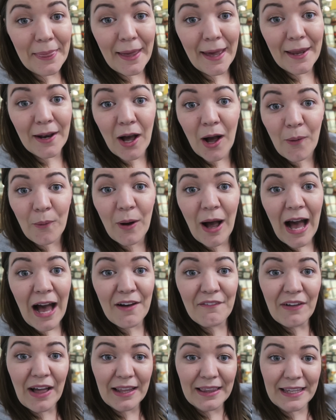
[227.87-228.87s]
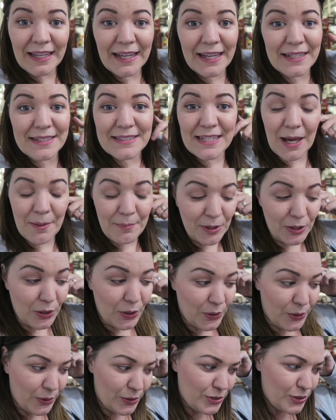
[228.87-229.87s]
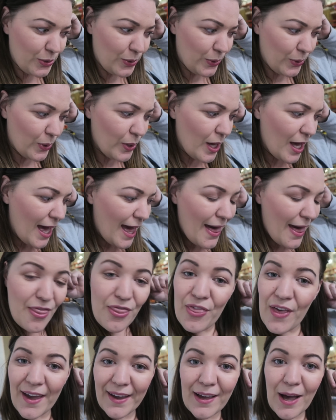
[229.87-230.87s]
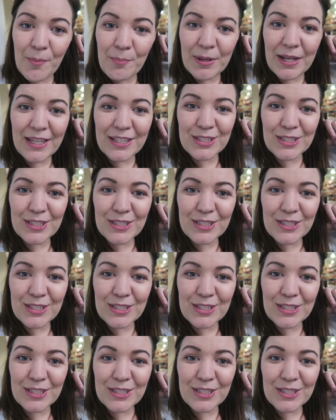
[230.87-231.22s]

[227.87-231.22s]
then I will have a link down below to their company.